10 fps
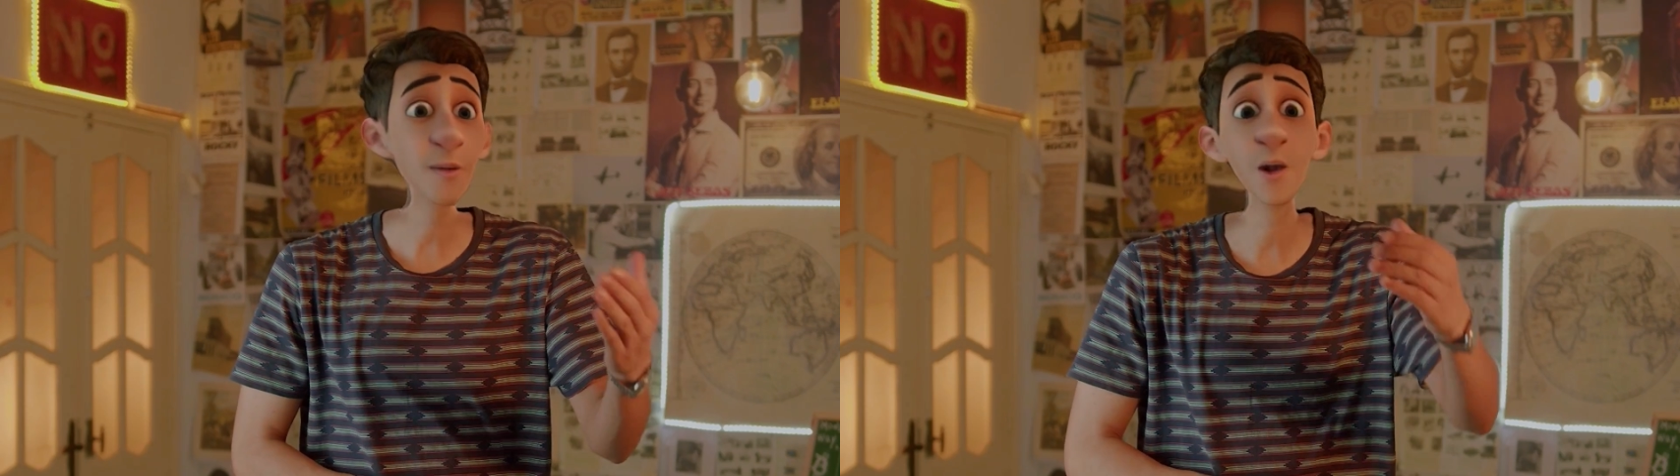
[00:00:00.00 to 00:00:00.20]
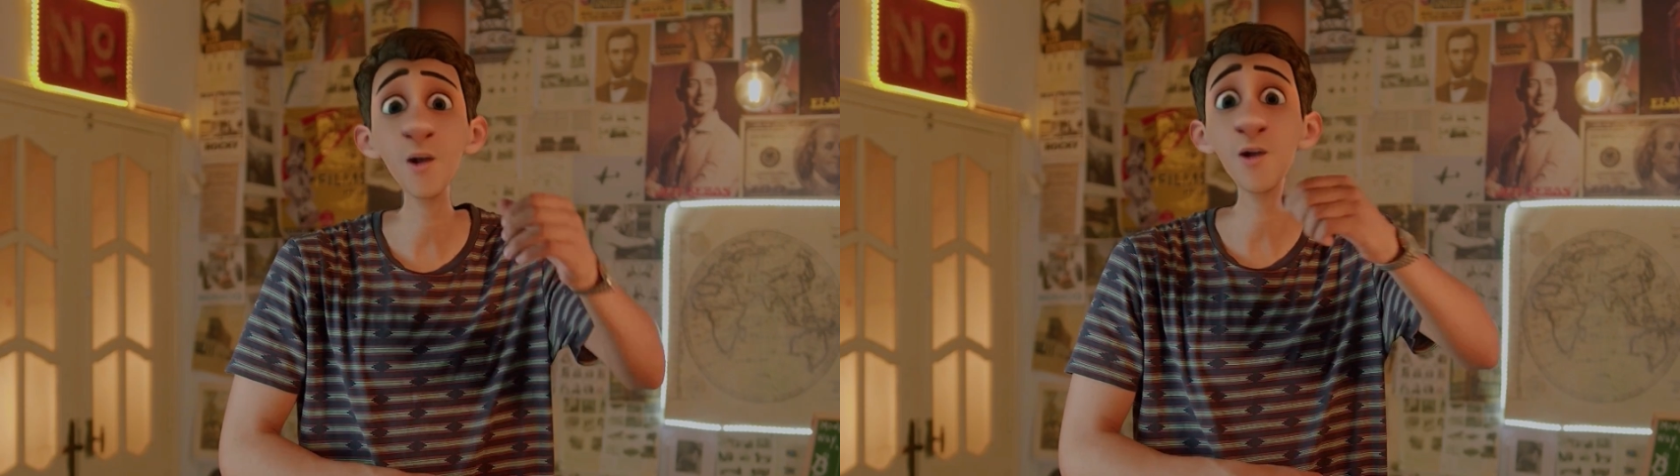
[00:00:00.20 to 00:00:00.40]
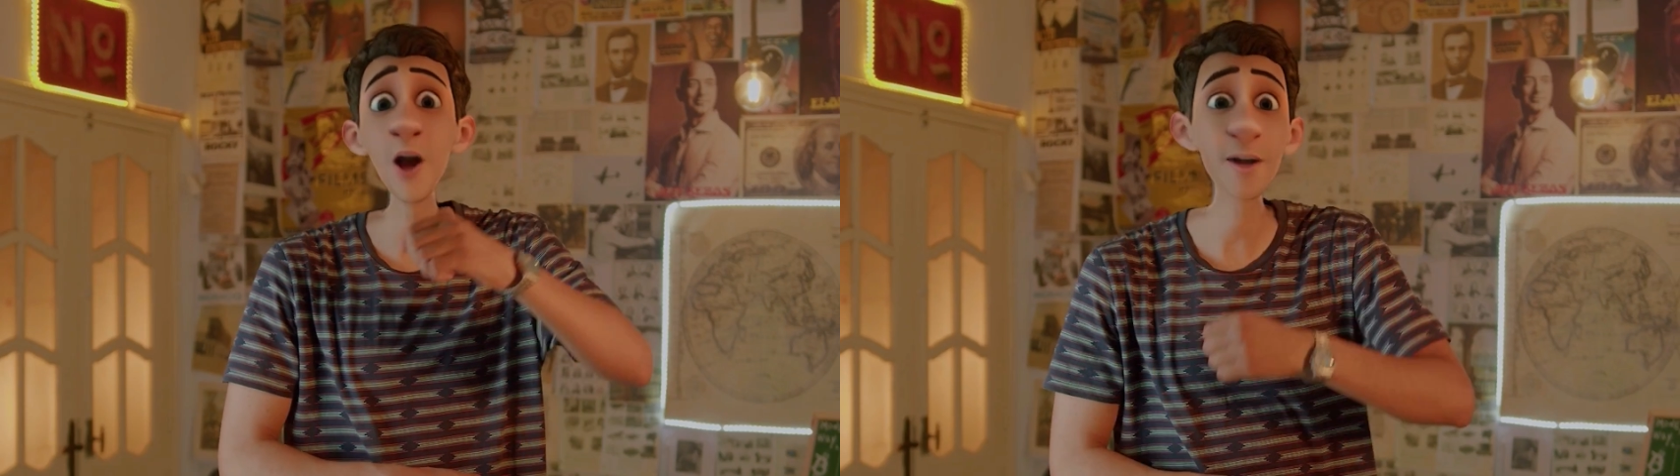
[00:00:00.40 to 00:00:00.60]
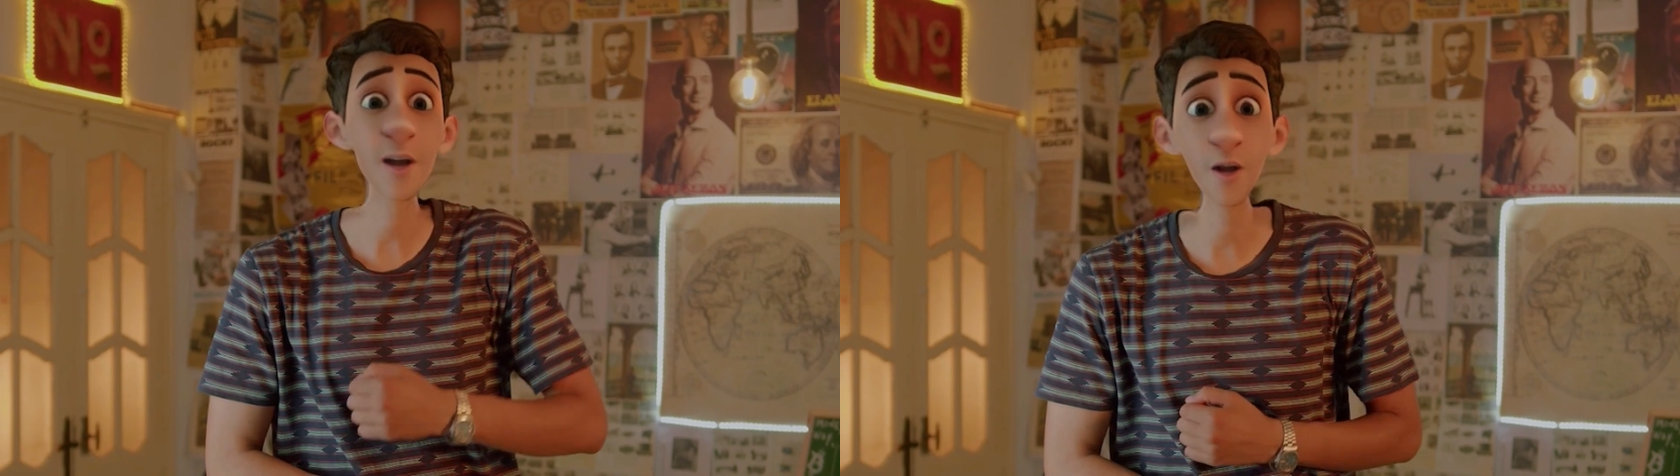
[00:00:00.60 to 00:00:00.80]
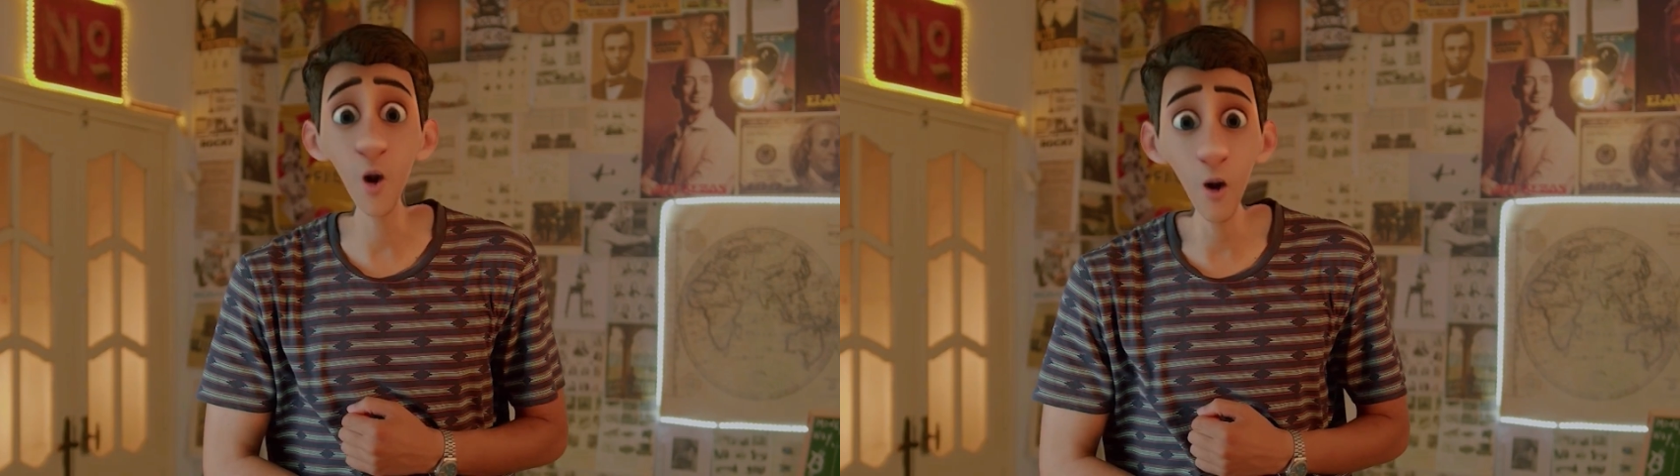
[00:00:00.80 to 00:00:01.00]
to a new
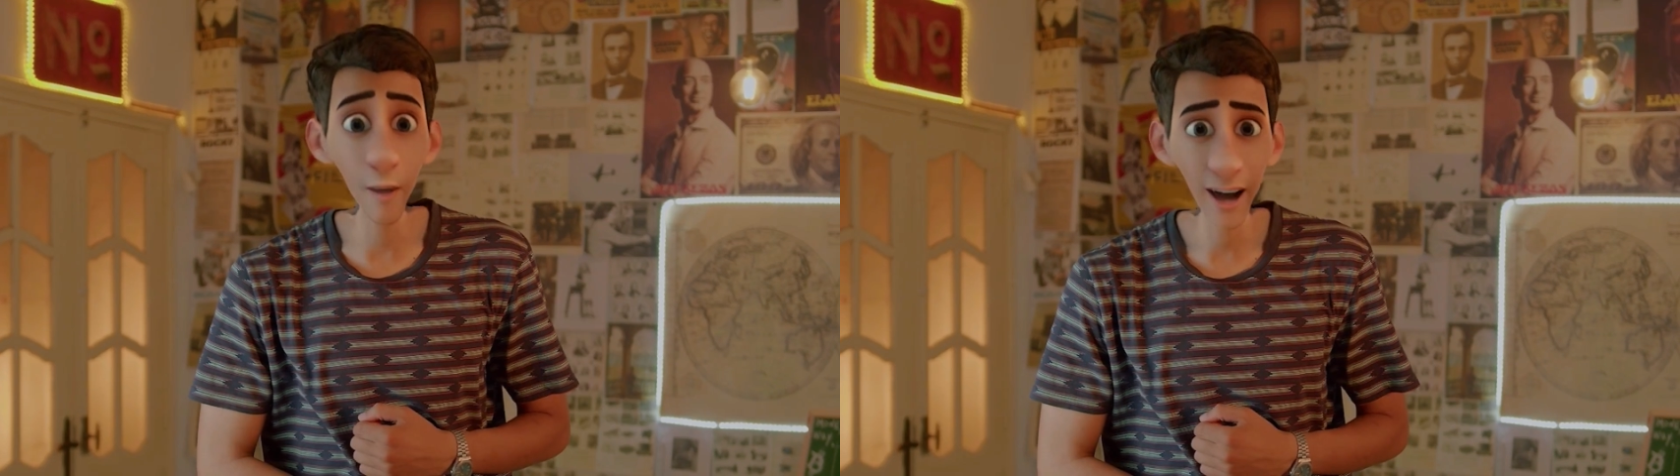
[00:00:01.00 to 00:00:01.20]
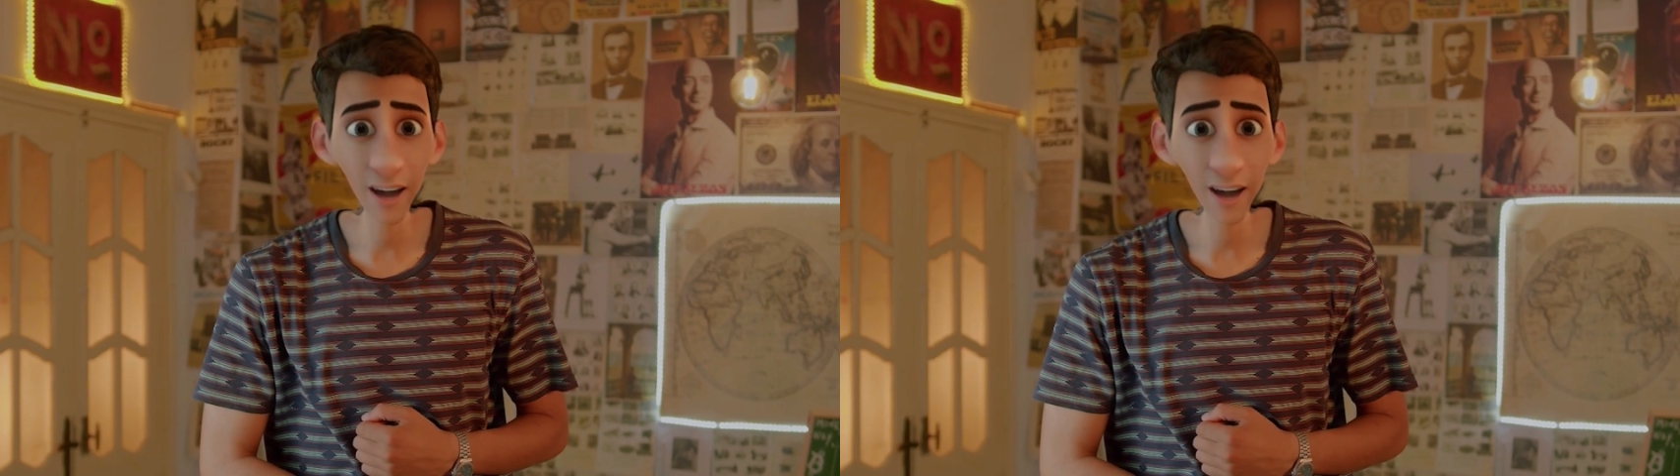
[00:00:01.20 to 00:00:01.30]
episode of Money